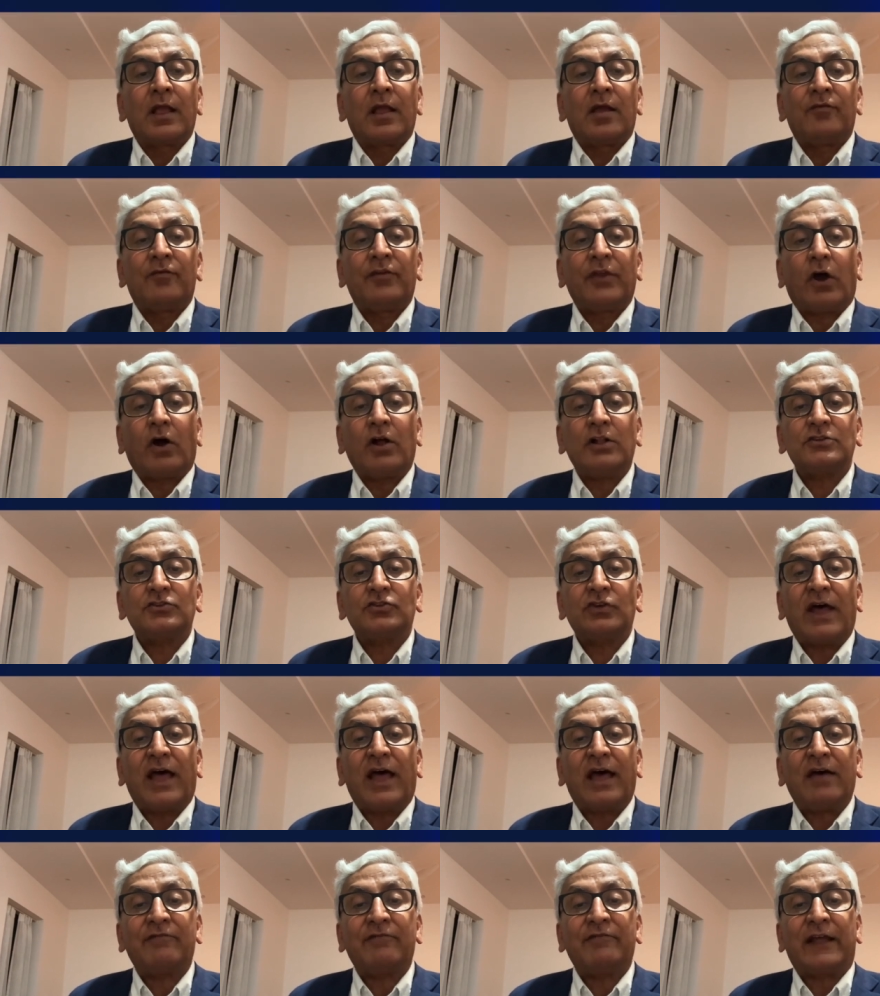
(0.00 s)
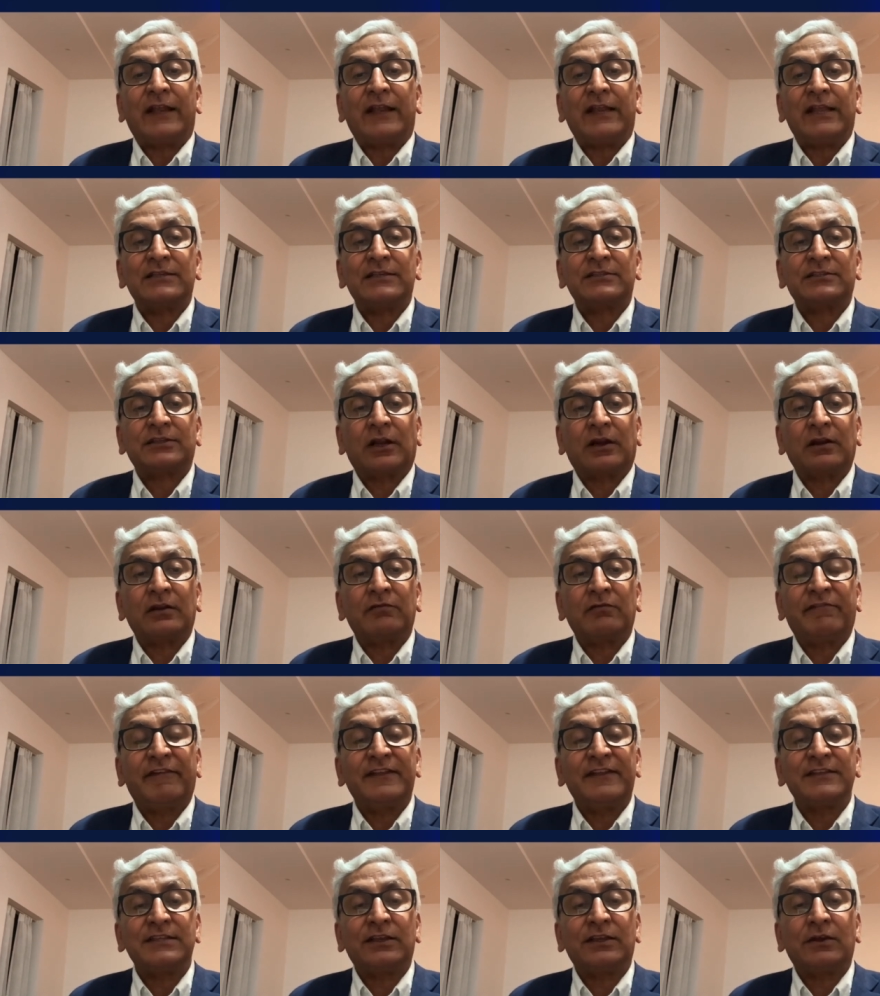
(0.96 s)
We also have an external
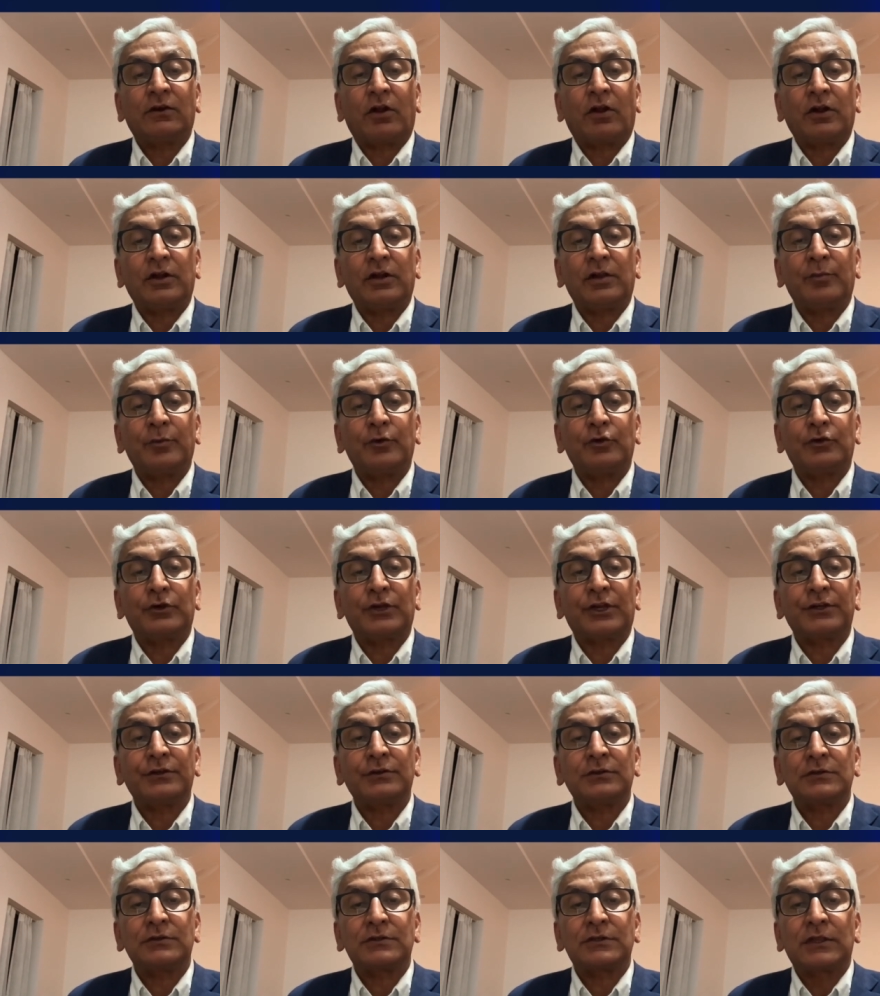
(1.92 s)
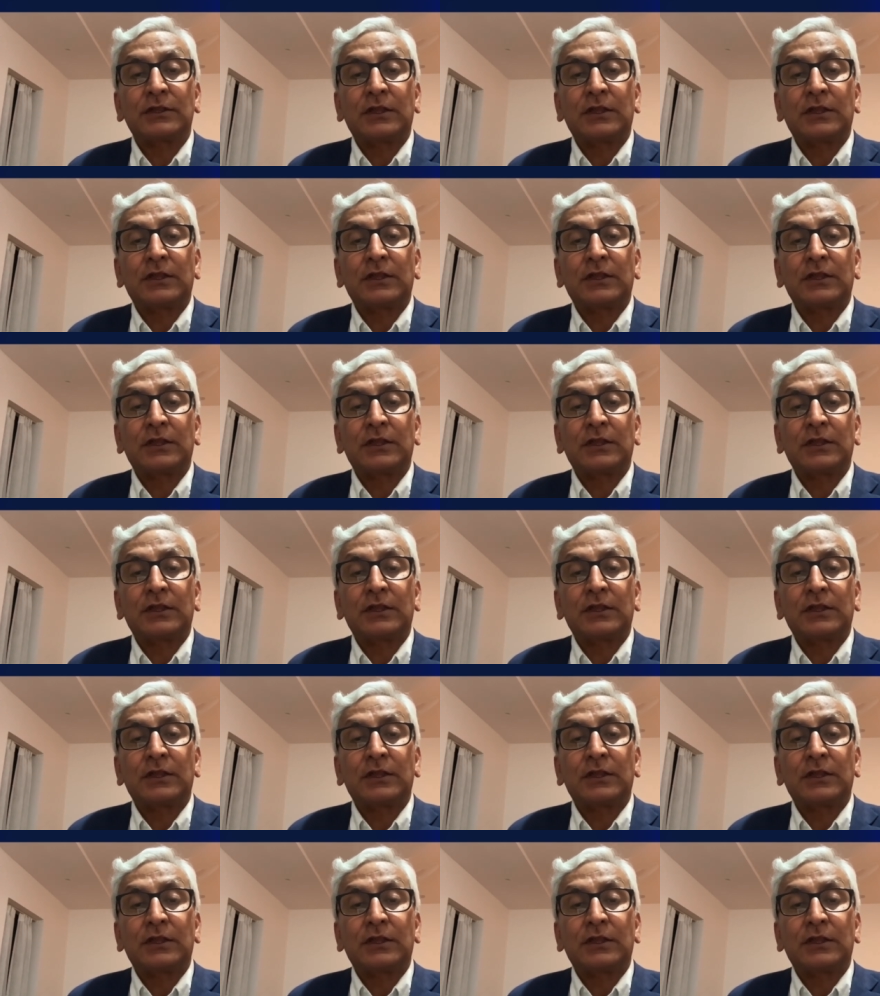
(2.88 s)
facing contributions.